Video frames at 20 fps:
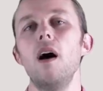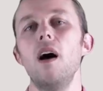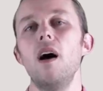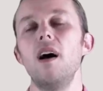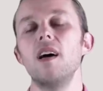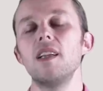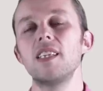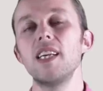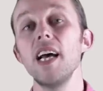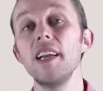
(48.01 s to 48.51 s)

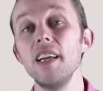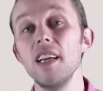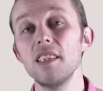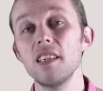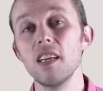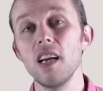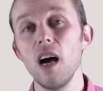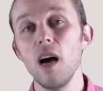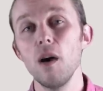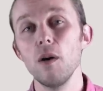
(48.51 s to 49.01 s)
Uh, 10 years
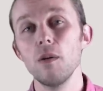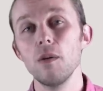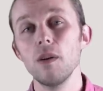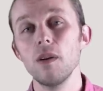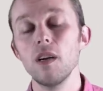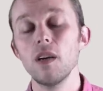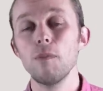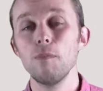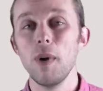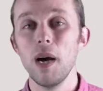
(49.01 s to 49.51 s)
ago,
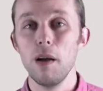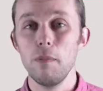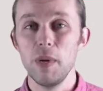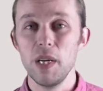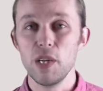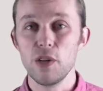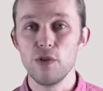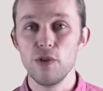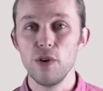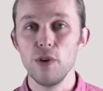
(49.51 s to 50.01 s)
might have
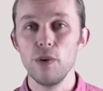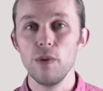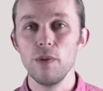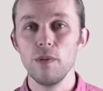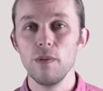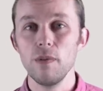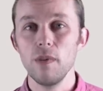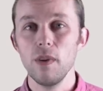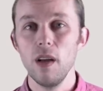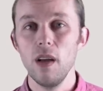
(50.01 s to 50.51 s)
been true.
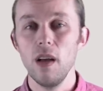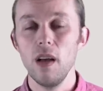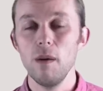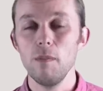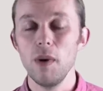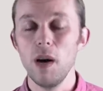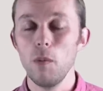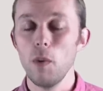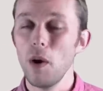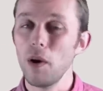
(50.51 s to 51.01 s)

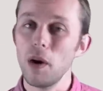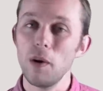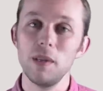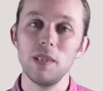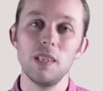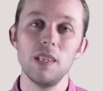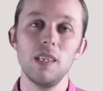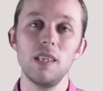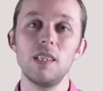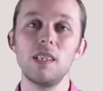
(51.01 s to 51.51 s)
Um, I won't go
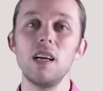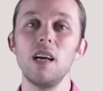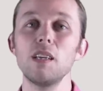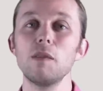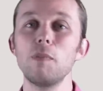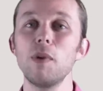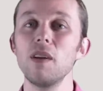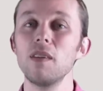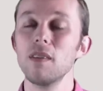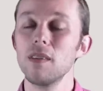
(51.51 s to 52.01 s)
into details,
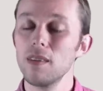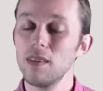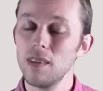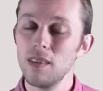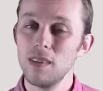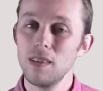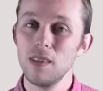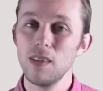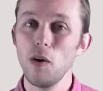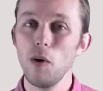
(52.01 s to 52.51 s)
but
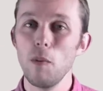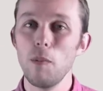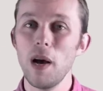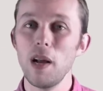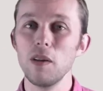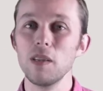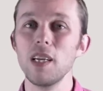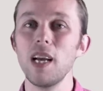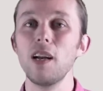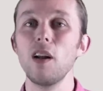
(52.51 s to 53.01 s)
solar
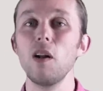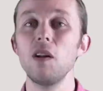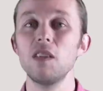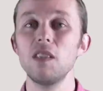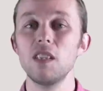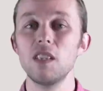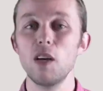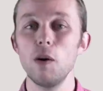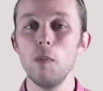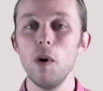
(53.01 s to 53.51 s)
panel
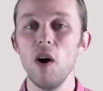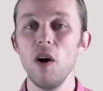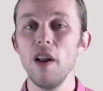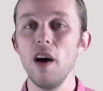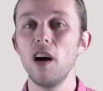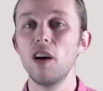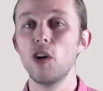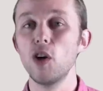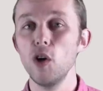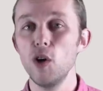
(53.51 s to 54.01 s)
technologies come on.
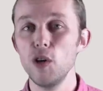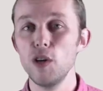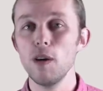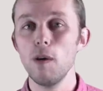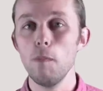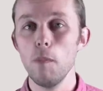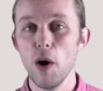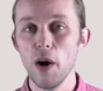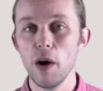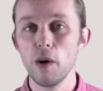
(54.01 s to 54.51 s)
A good
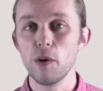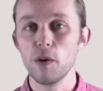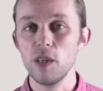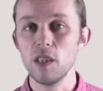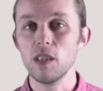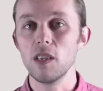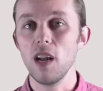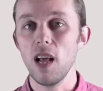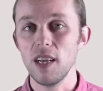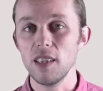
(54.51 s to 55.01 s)

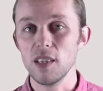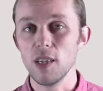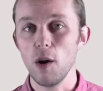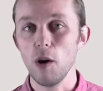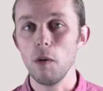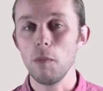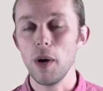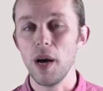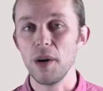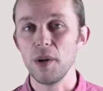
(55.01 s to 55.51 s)
monocrystalline
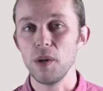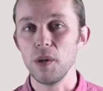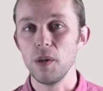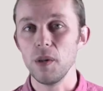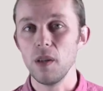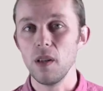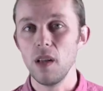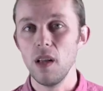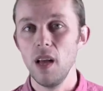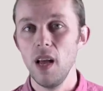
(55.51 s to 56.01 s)
solar
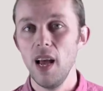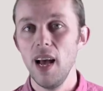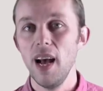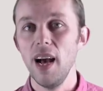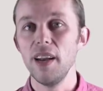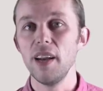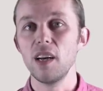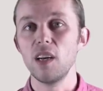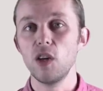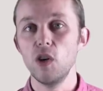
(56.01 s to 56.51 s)
panel
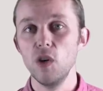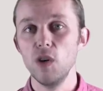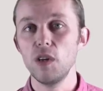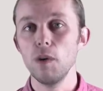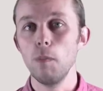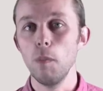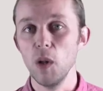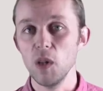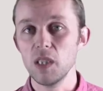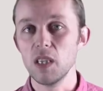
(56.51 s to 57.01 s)
and a good
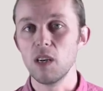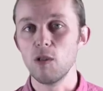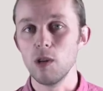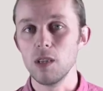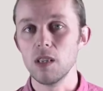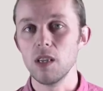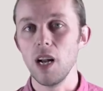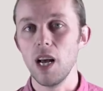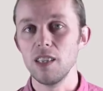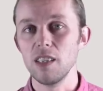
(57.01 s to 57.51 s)

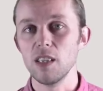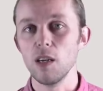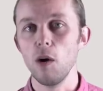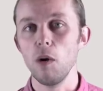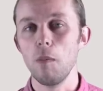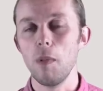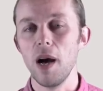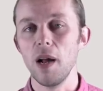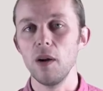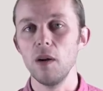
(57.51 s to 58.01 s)
multicrystalline
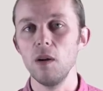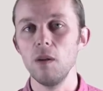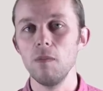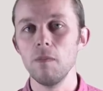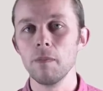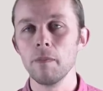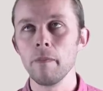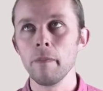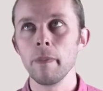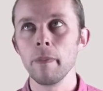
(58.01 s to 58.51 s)
solar panel